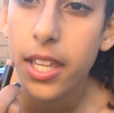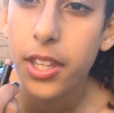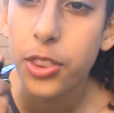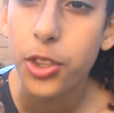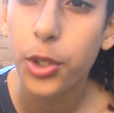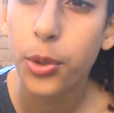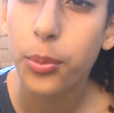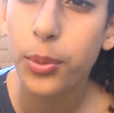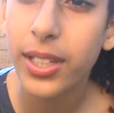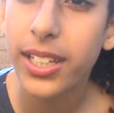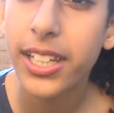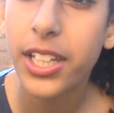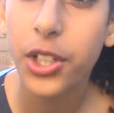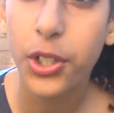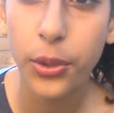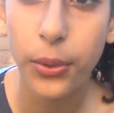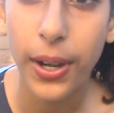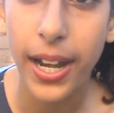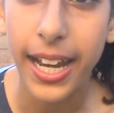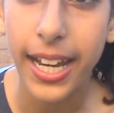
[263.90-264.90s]
They're really
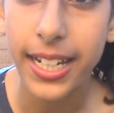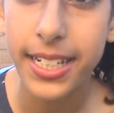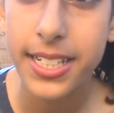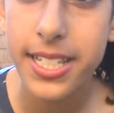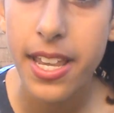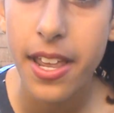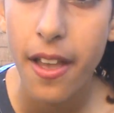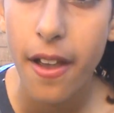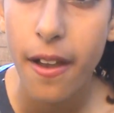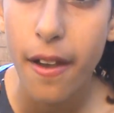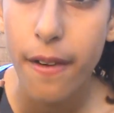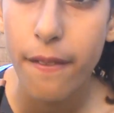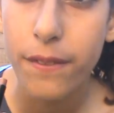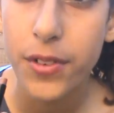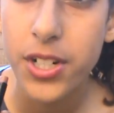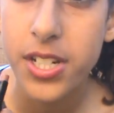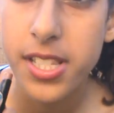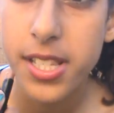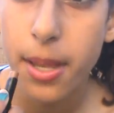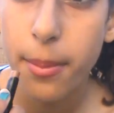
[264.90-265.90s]
great
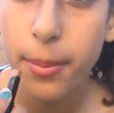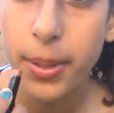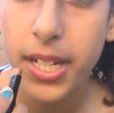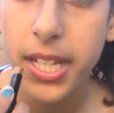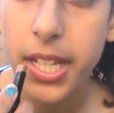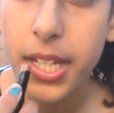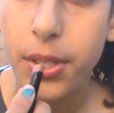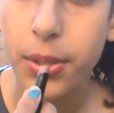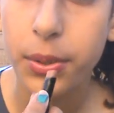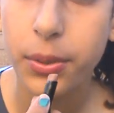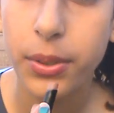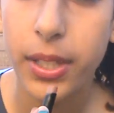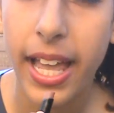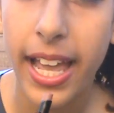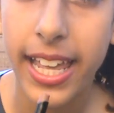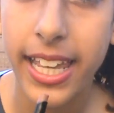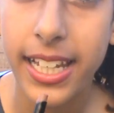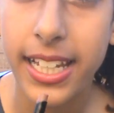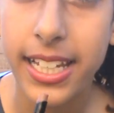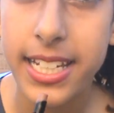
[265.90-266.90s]
for somebody who
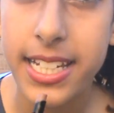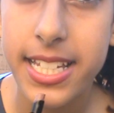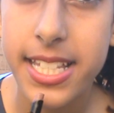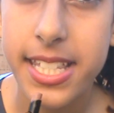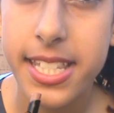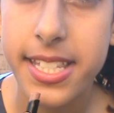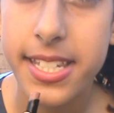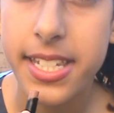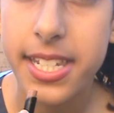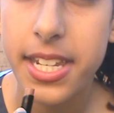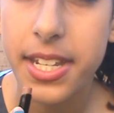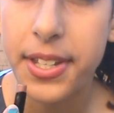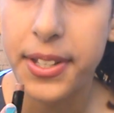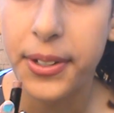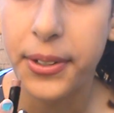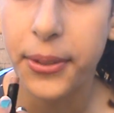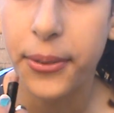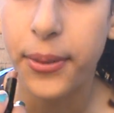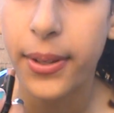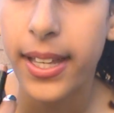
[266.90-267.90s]
likes
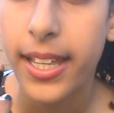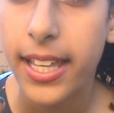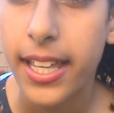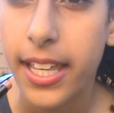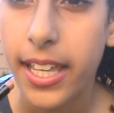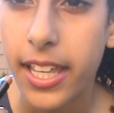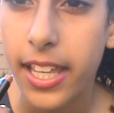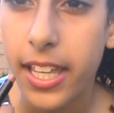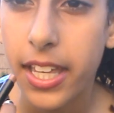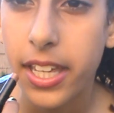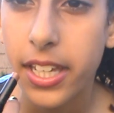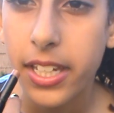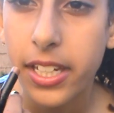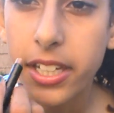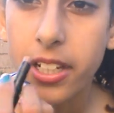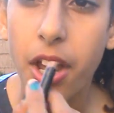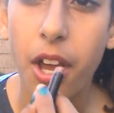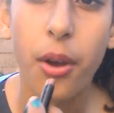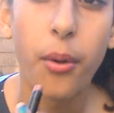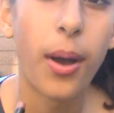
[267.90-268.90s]
to,
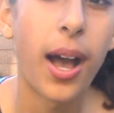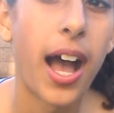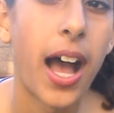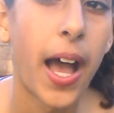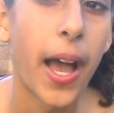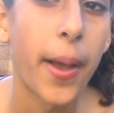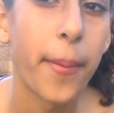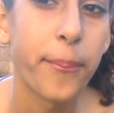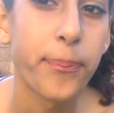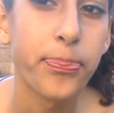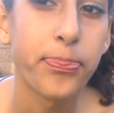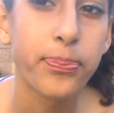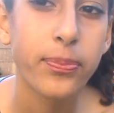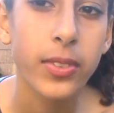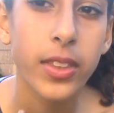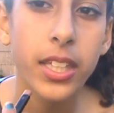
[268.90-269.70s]
you know,